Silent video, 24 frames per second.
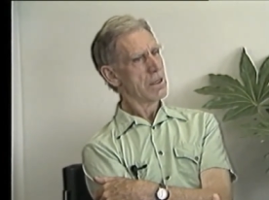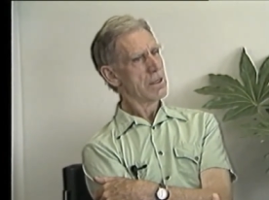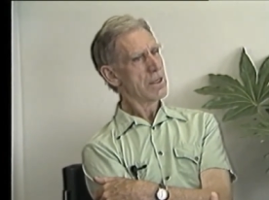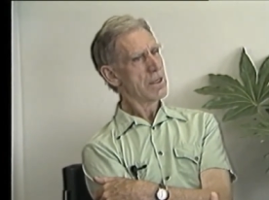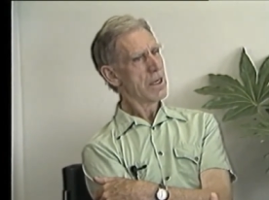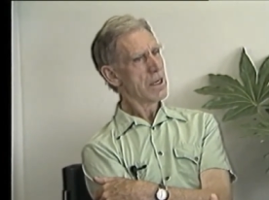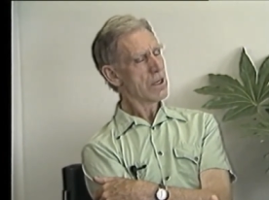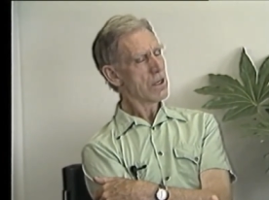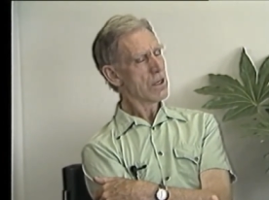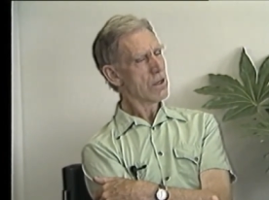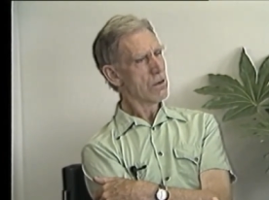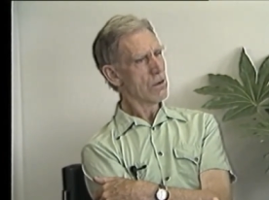
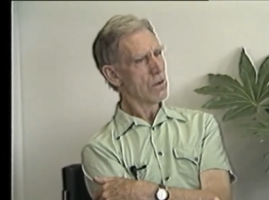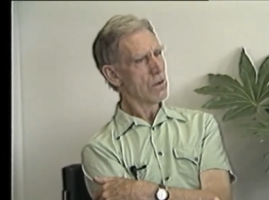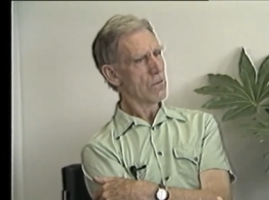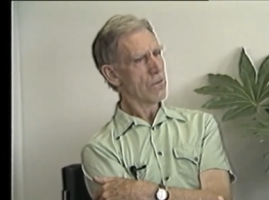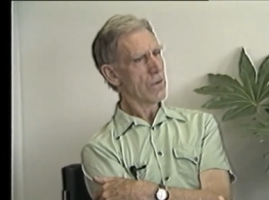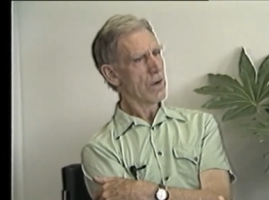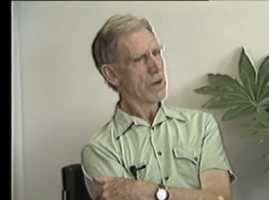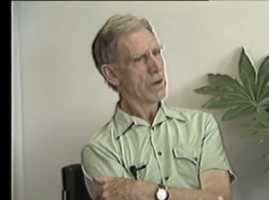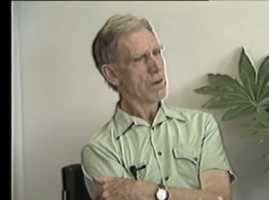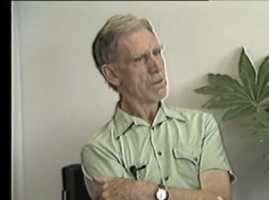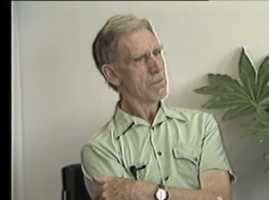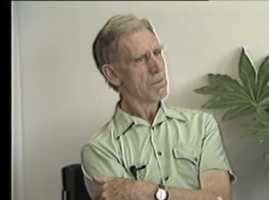taken
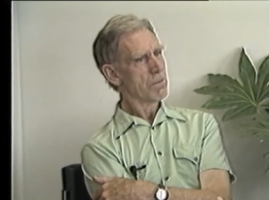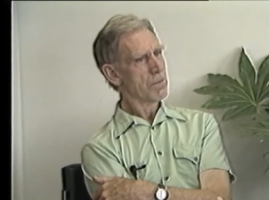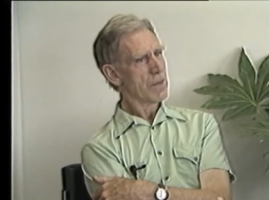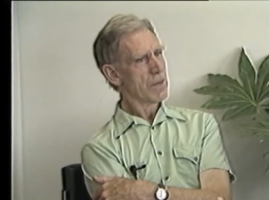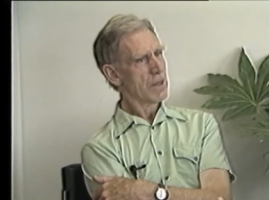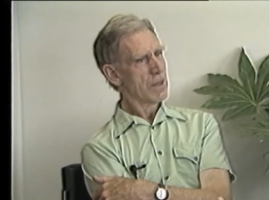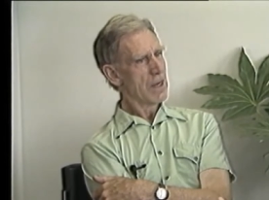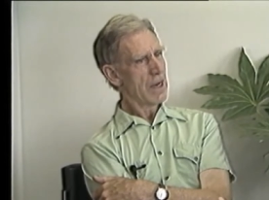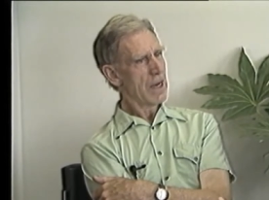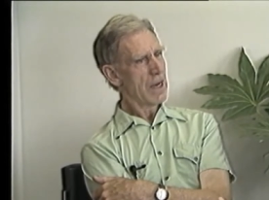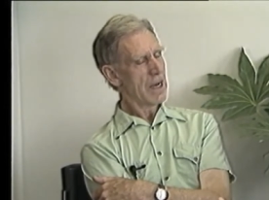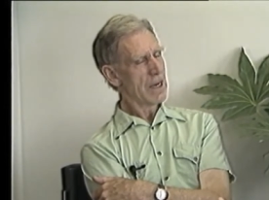over
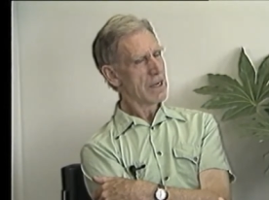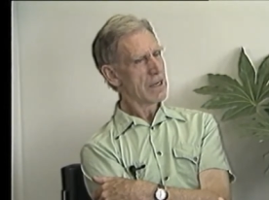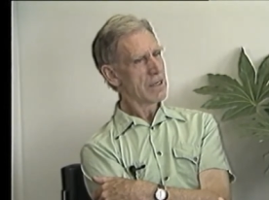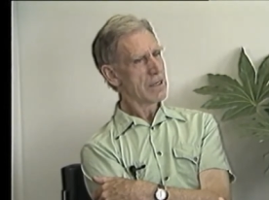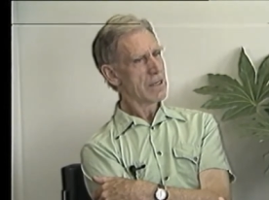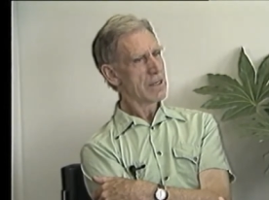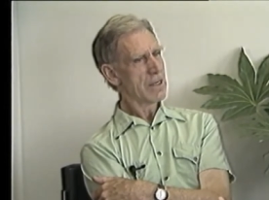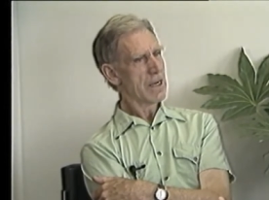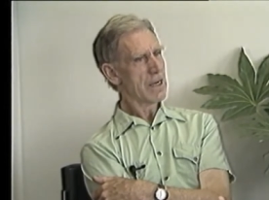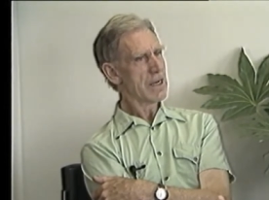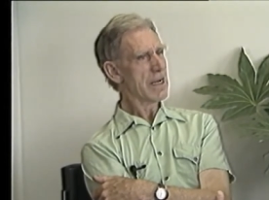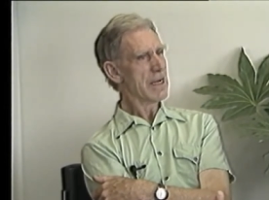
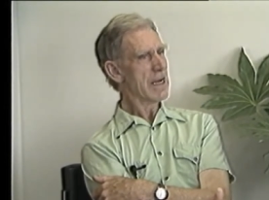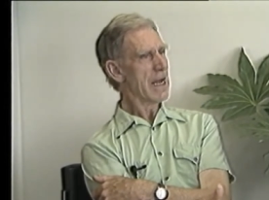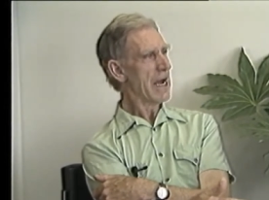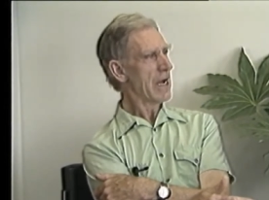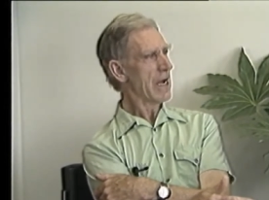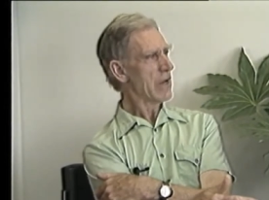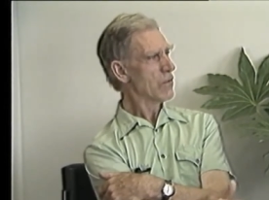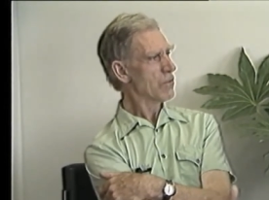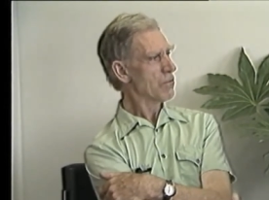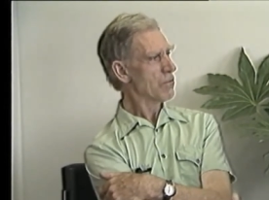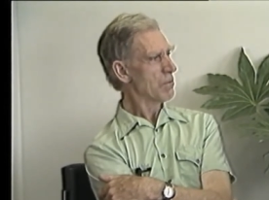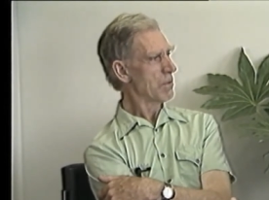and at
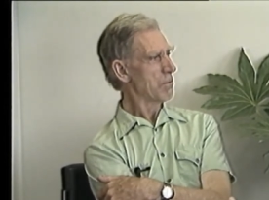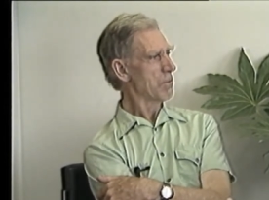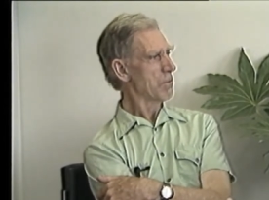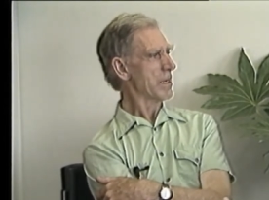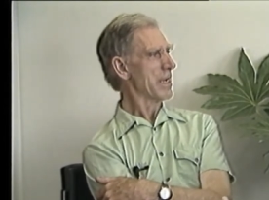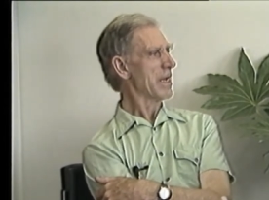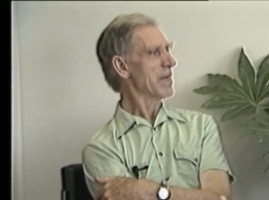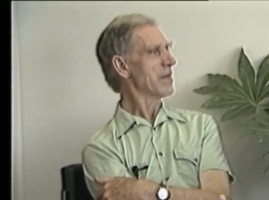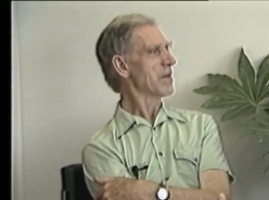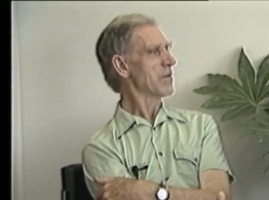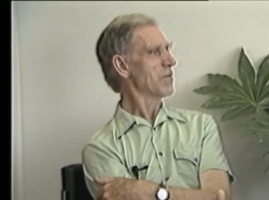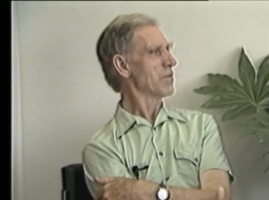last we were
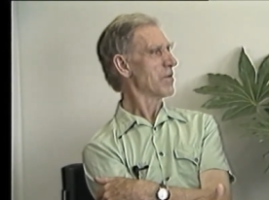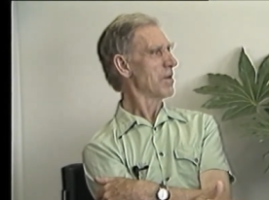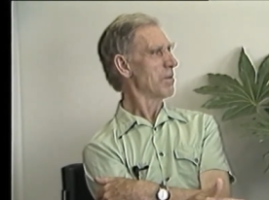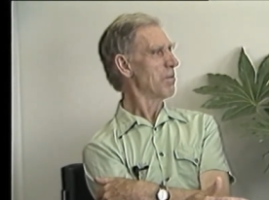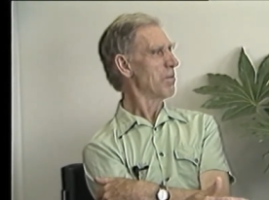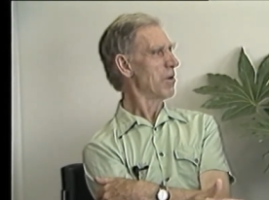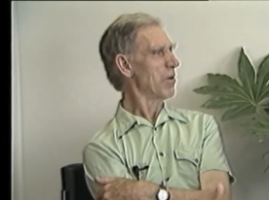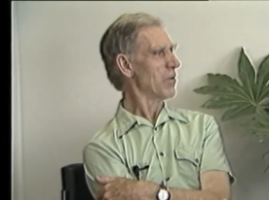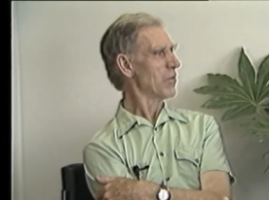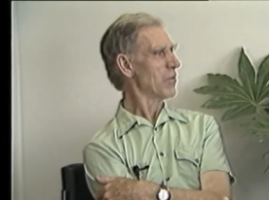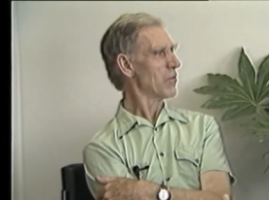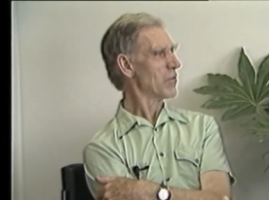getting some
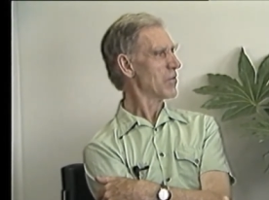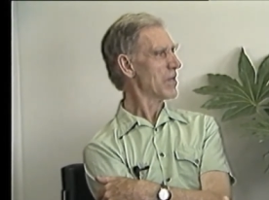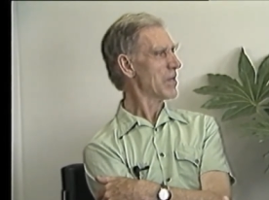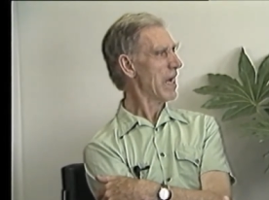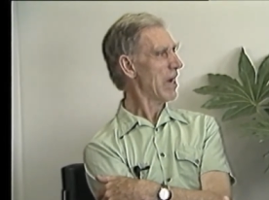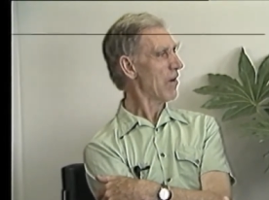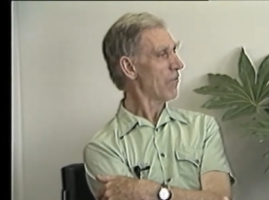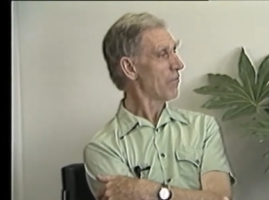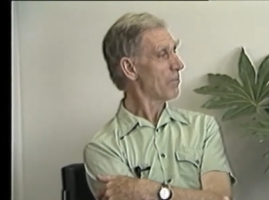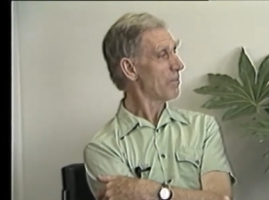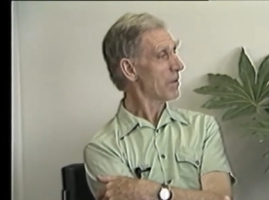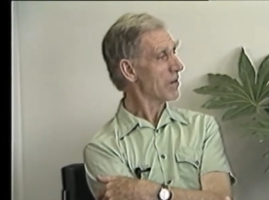more
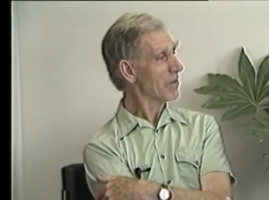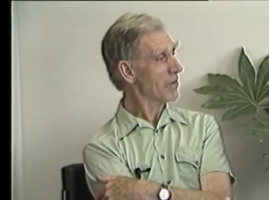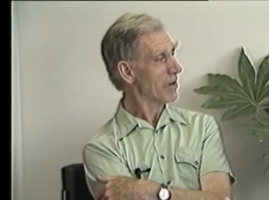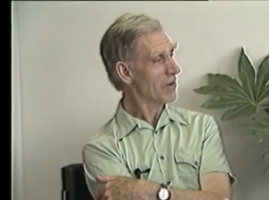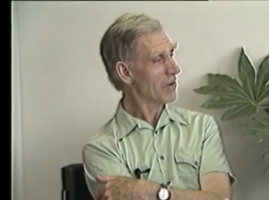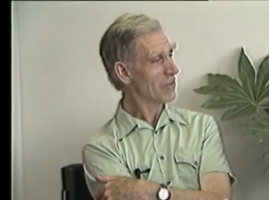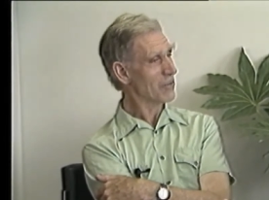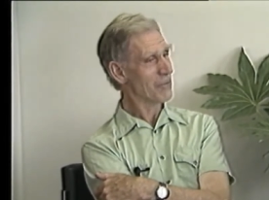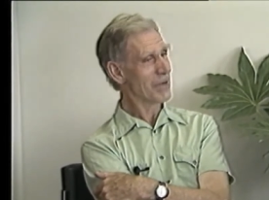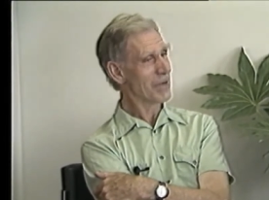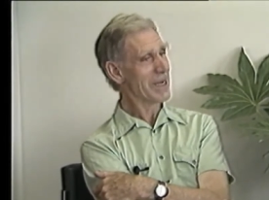staff because